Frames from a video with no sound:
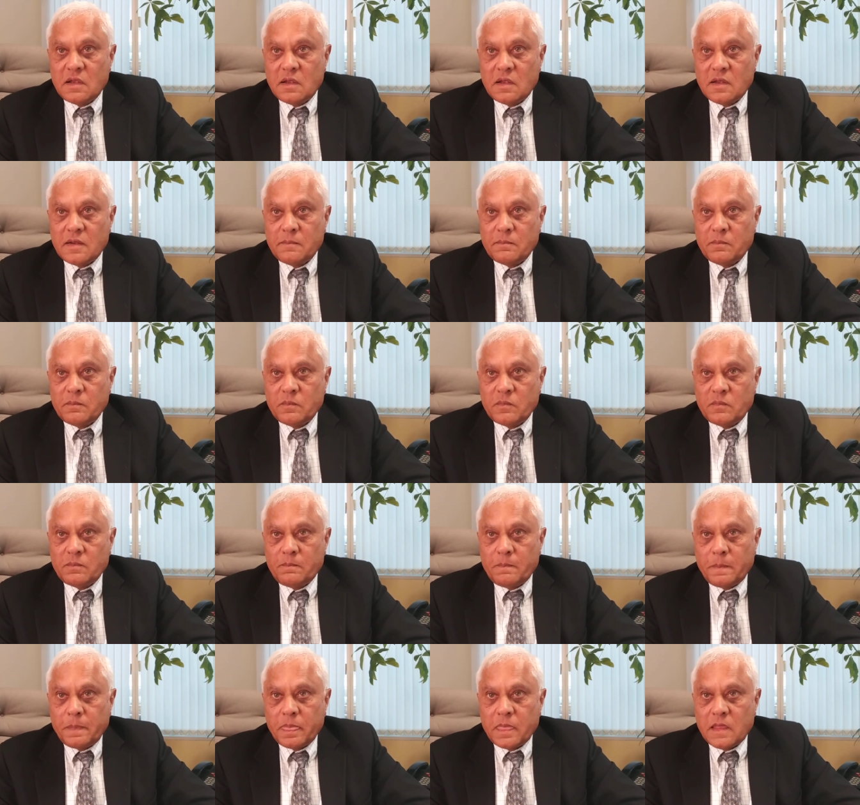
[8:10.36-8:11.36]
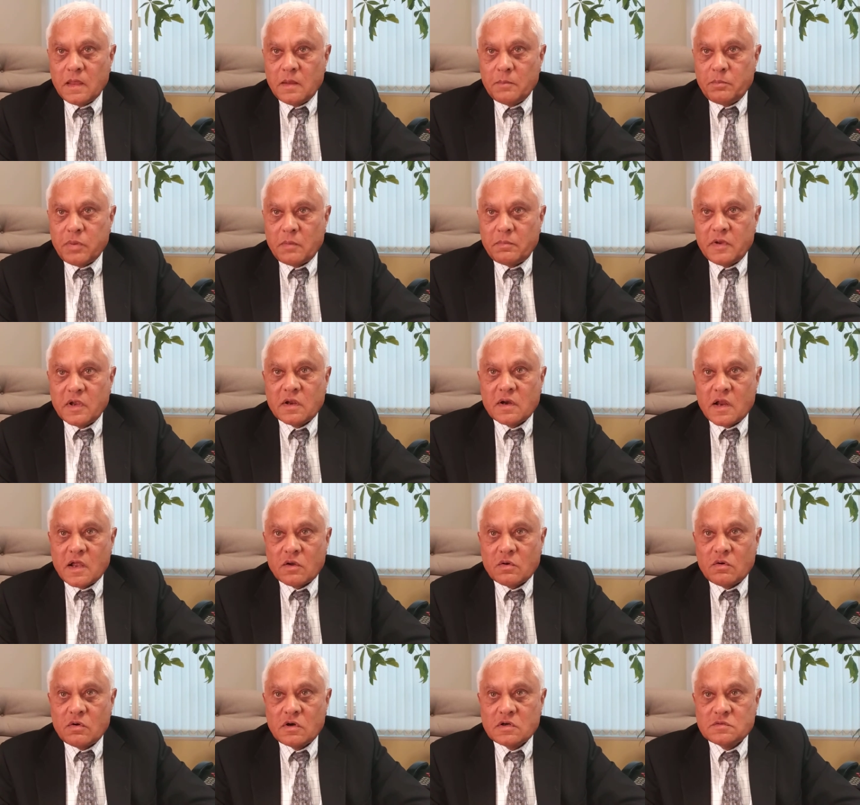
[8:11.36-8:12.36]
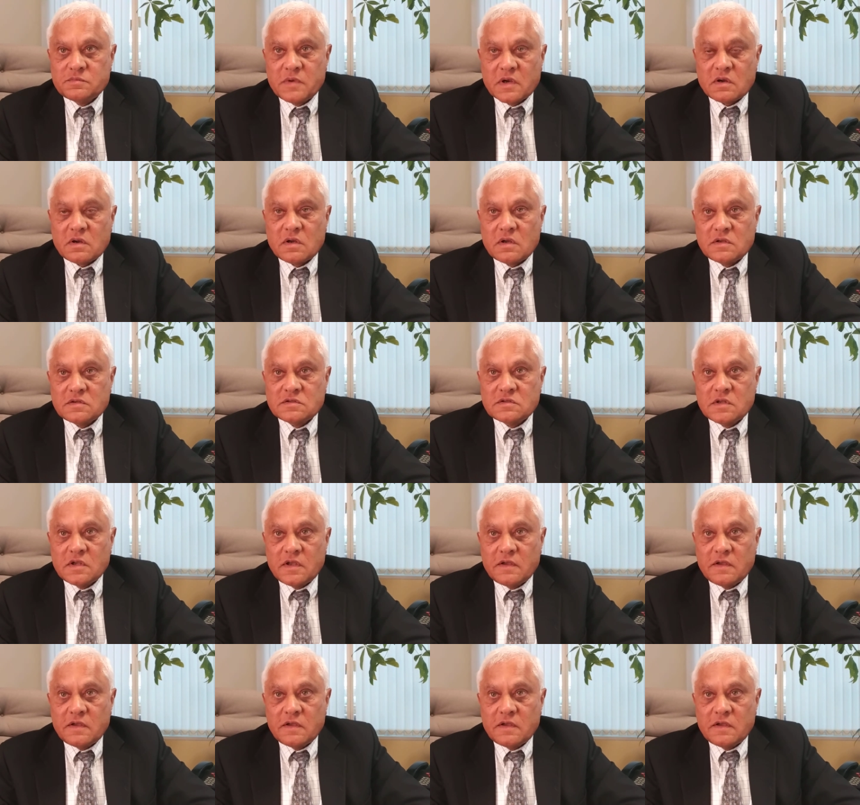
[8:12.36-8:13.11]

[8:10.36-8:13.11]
um, public records because